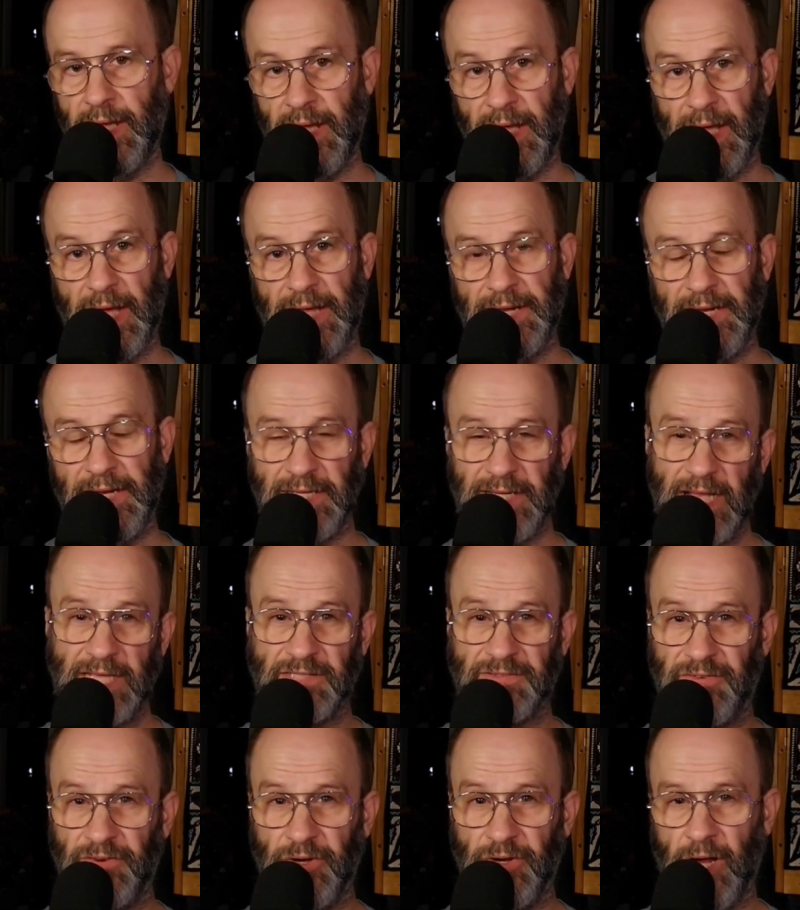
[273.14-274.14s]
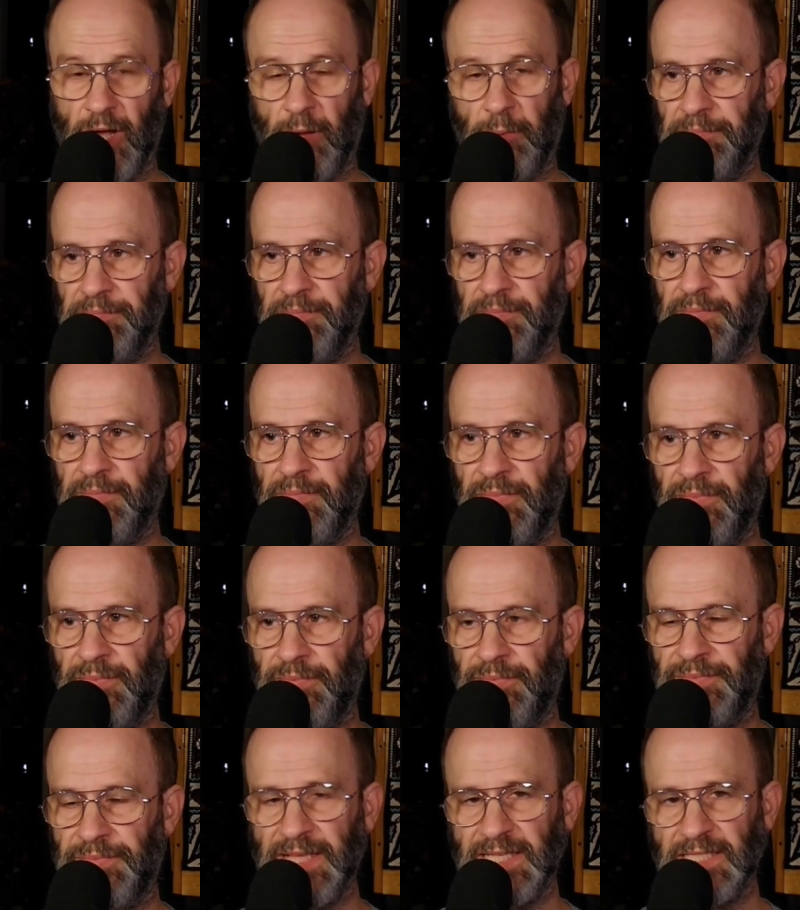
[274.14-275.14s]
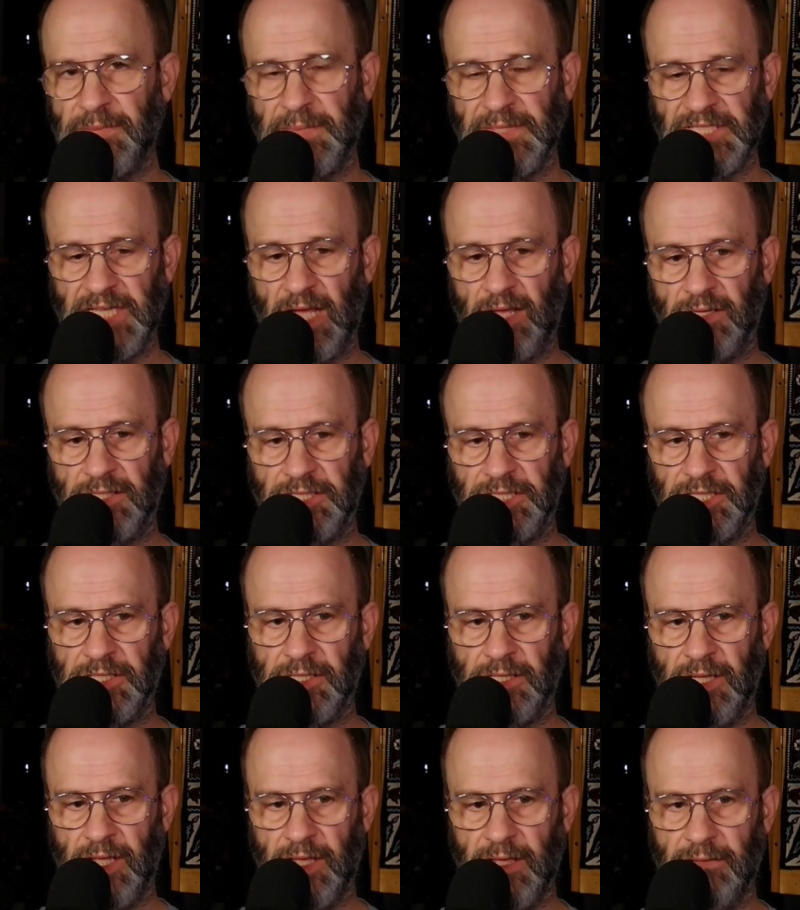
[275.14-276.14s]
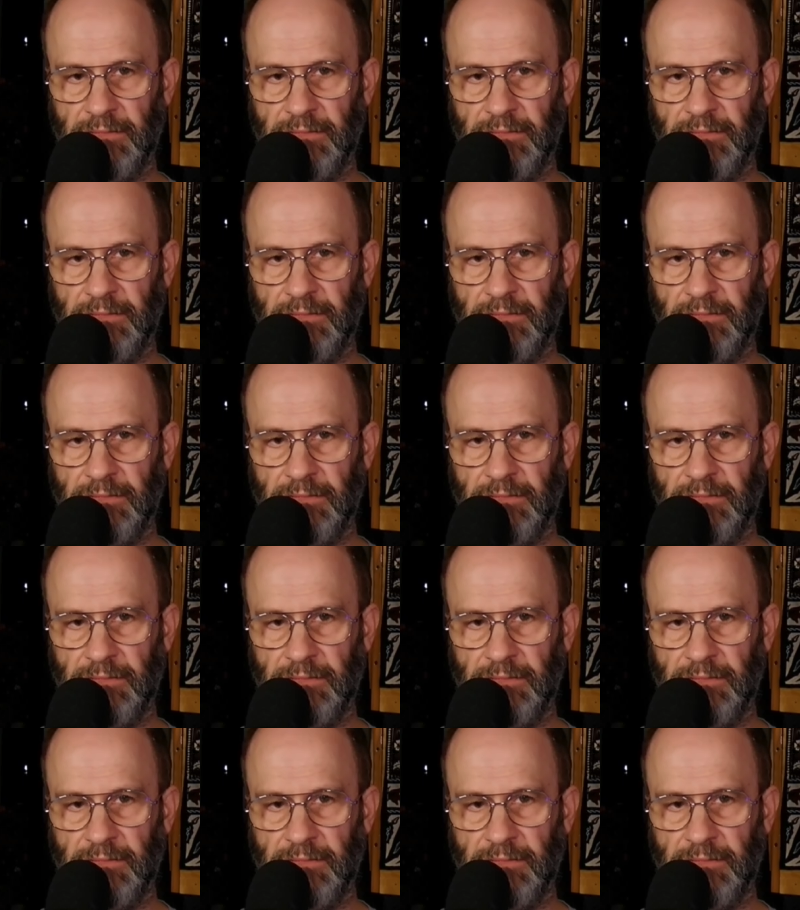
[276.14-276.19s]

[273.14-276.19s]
I need to ask for your help. Things have been challenging.